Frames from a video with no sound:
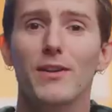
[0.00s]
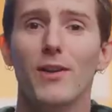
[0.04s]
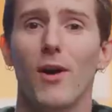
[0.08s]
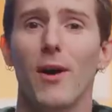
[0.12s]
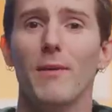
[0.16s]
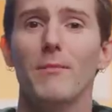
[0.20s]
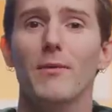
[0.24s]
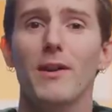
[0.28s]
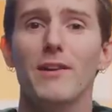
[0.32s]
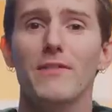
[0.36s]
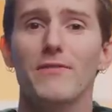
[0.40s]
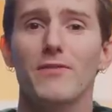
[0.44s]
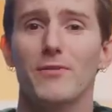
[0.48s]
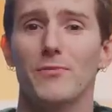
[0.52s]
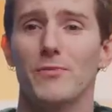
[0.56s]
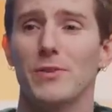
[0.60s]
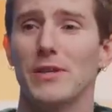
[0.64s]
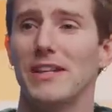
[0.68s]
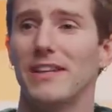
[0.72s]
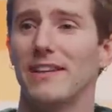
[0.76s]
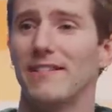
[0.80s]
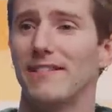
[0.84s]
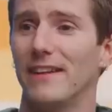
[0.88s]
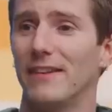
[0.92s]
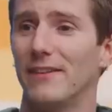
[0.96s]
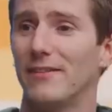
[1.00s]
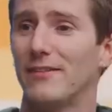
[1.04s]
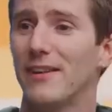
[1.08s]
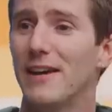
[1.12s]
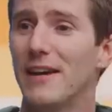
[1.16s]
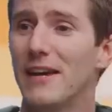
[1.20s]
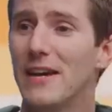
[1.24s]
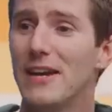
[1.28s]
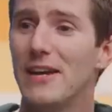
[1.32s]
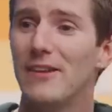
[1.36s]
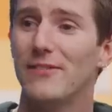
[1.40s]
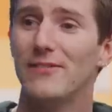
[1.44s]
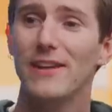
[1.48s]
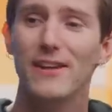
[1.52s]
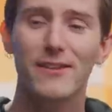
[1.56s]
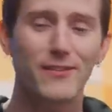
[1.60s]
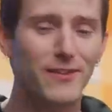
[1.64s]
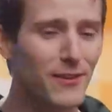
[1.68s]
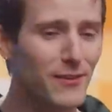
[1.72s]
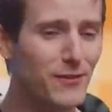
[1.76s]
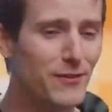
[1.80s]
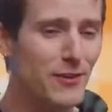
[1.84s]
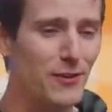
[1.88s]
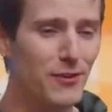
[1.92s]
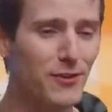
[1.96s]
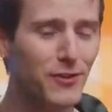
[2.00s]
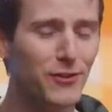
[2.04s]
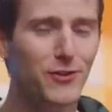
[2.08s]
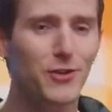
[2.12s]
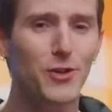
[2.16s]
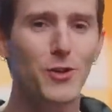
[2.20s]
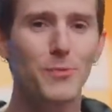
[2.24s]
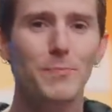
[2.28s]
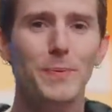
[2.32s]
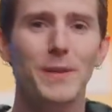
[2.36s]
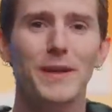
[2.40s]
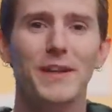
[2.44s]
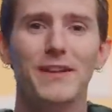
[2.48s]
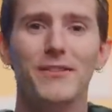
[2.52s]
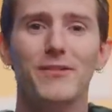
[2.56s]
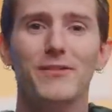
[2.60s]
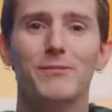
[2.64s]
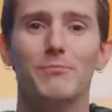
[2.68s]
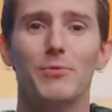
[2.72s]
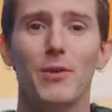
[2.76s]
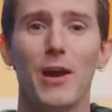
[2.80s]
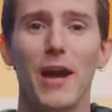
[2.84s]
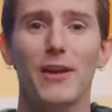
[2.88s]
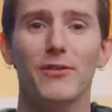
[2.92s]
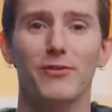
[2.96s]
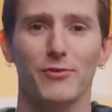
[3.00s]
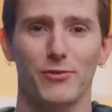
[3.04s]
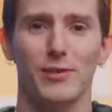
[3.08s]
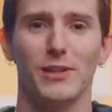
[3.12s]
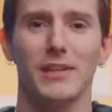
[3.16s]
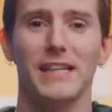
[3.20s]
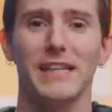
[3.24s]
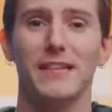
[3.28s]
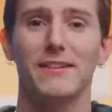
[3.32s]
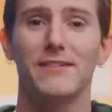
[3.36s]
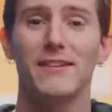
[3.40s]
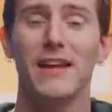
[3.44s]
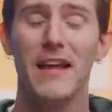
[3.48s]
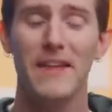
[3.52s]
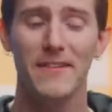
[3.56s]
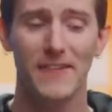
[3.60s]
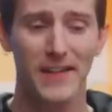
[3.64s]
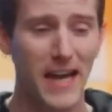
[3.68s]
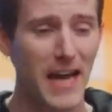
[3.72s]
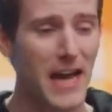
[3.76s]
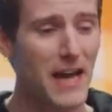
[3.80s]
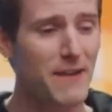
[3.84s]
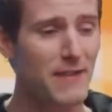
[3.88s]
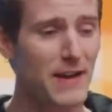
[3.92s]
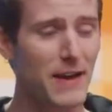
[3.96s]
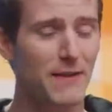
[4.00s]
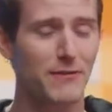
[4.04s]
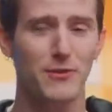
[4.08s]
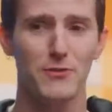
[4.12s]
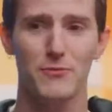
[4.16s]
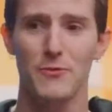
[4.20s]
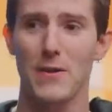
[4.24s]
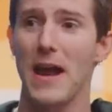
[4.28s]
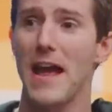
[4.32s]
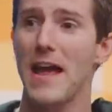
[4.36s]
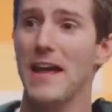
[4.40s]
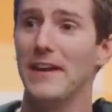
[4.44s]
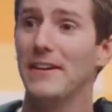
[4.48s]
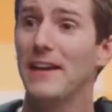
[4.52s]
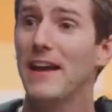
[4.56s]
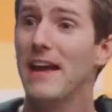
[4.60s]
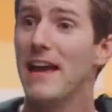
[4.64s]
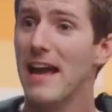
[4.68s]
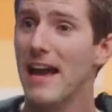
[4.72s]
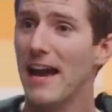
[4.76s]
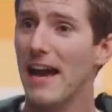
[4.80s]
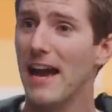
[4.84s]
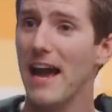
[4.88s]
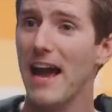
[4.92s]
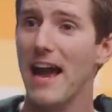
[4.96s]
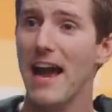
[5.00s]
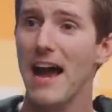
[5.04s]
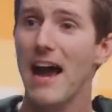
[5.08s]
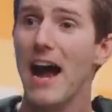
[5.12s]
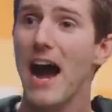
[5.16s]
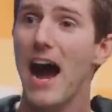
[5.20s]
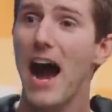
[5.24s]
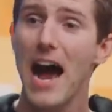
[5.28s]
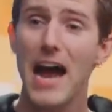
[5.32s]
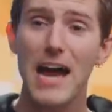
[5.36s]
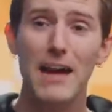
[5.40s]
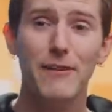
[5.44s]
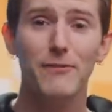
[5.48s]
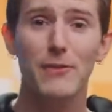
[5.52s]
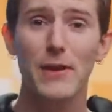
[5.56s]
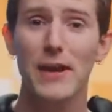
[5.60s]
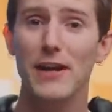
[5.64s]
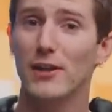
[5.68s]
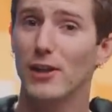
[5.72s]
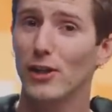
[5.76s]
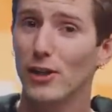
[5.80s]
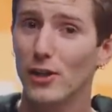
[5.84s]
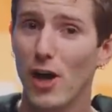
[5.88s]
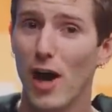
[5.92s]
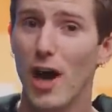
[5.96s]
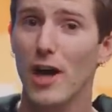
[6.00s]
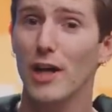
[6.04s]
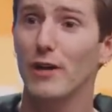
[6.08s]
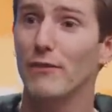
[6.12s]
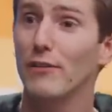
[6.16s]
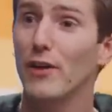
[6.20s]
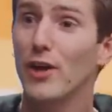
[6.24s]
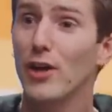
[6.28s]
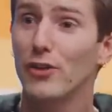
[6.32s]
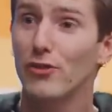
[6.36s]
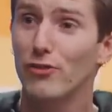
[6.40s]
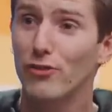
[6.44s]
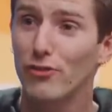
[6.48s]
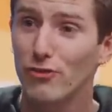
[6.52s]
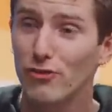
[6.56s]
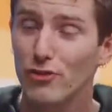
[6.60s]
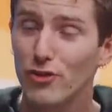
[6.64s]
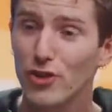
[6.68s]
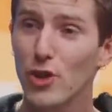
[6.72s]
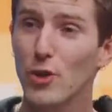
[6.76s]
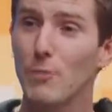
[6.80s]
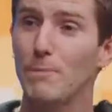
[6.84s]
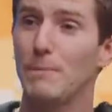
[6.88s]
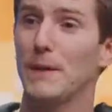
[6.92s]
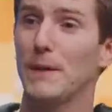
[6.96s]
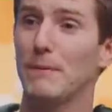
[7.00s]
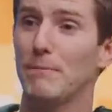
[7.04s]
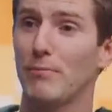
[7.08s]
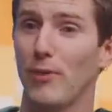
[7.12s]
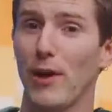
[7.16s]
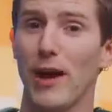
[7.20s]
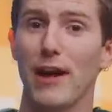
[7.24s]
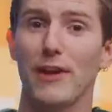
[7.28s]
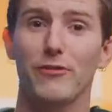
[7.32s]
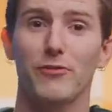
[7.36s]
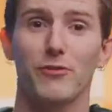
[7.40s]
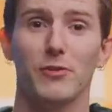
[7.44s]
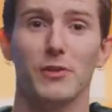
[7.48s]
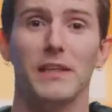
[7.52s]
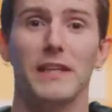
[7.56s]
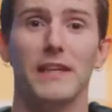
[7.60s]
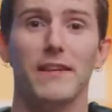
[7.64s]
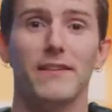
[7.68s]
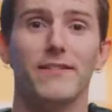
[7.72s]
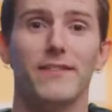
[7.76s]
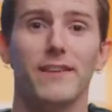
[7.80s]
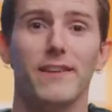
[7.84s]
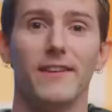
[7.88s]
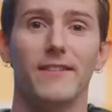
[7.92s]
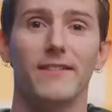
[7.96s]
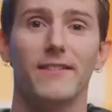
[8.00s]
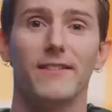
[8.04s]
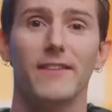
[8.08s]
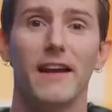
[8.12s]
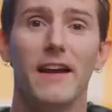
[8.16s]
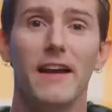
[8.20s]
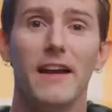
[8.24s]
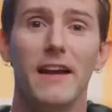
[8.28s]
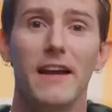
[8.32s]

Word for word: no, I'm not even reading this. This is the stupidest press release that I have ever read. I have read a lot of stupid press releases